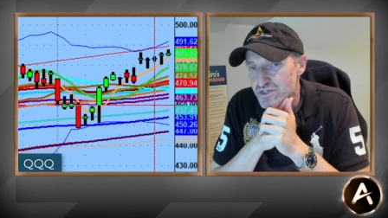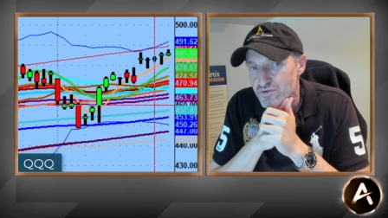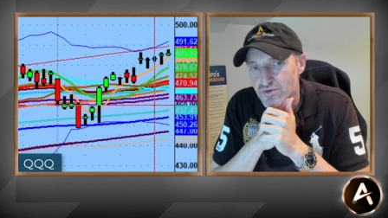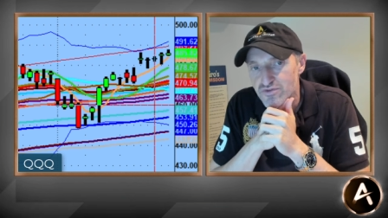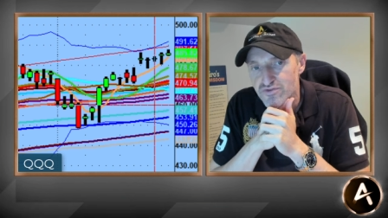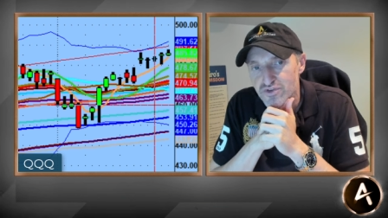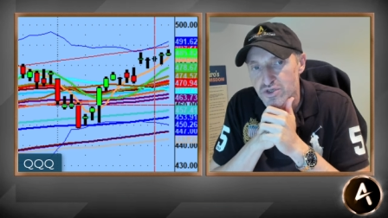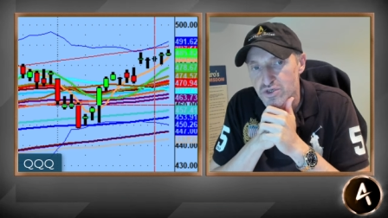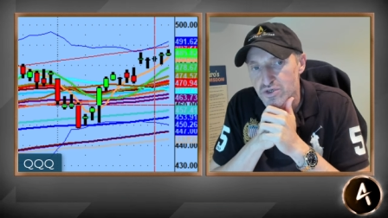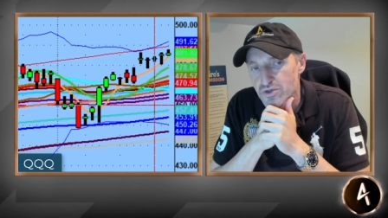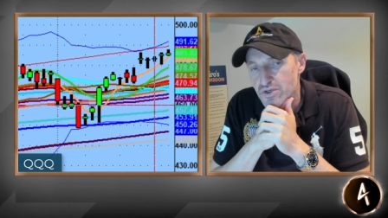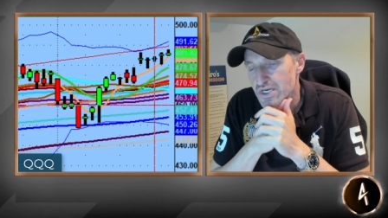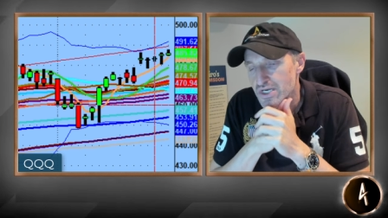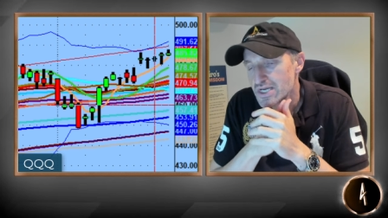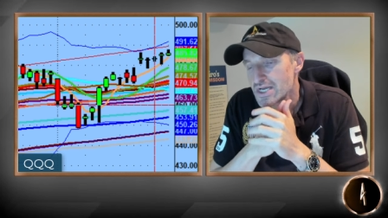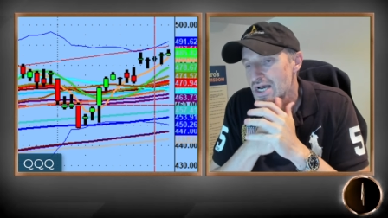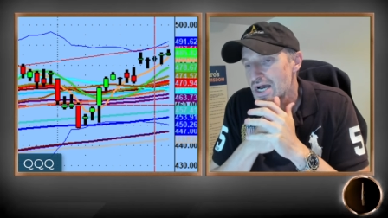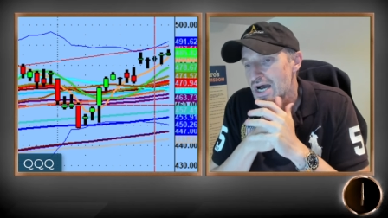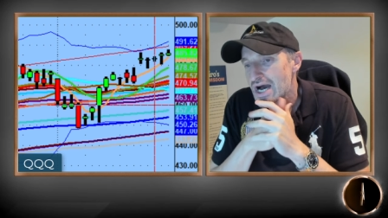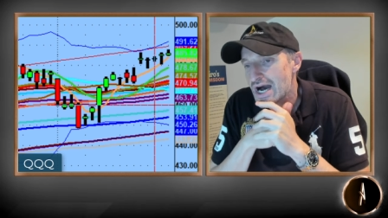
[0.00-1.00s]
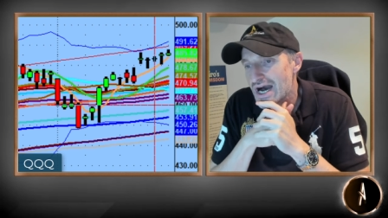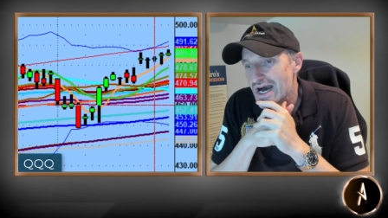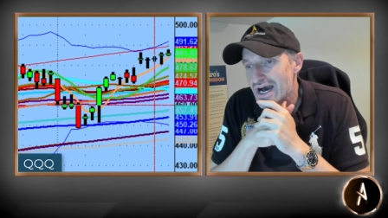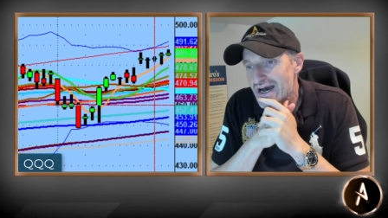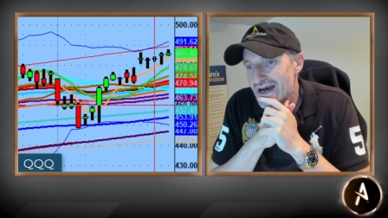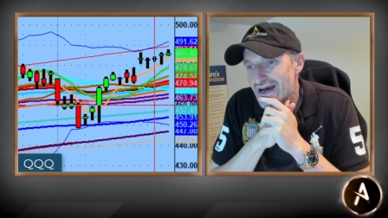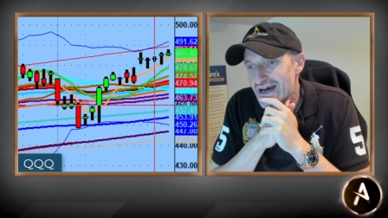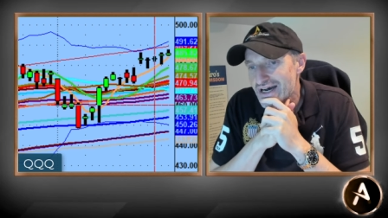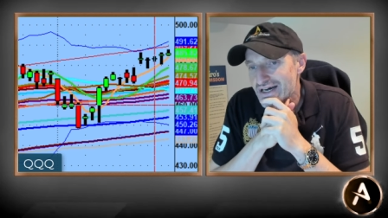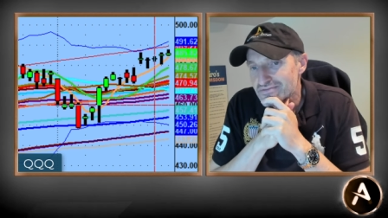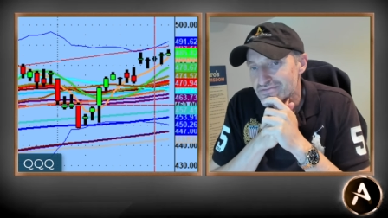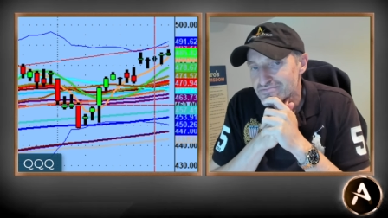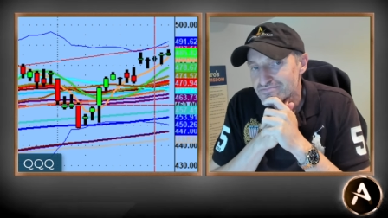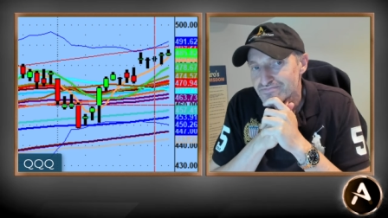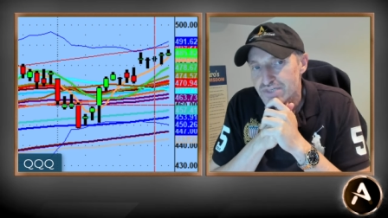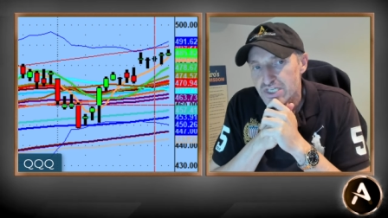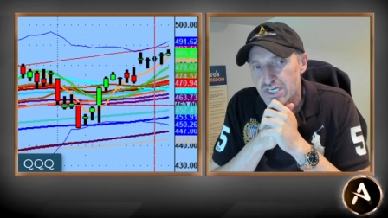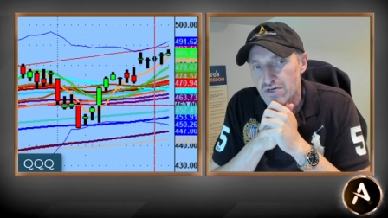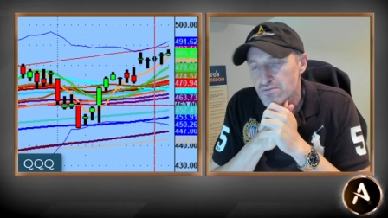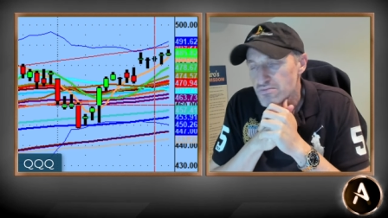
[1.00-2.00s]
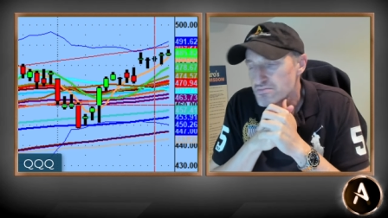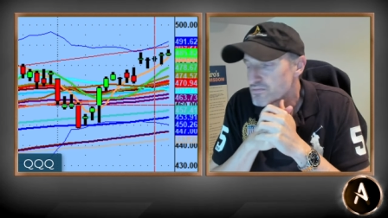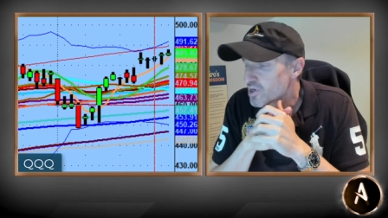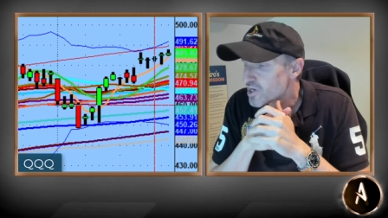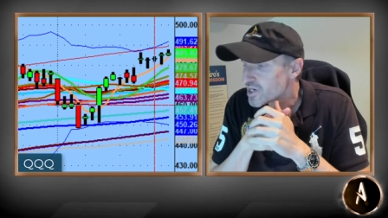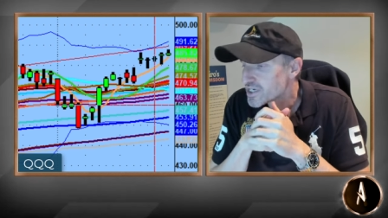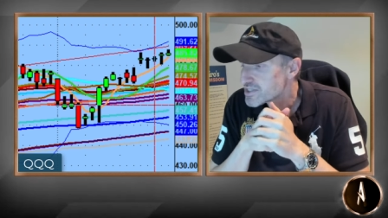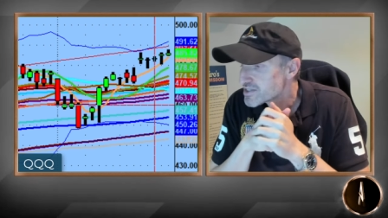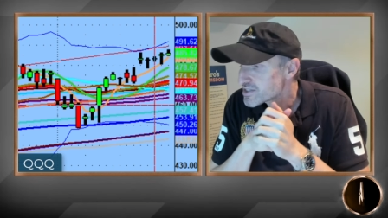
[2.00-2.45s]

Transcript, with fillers: review. Um, you know, markets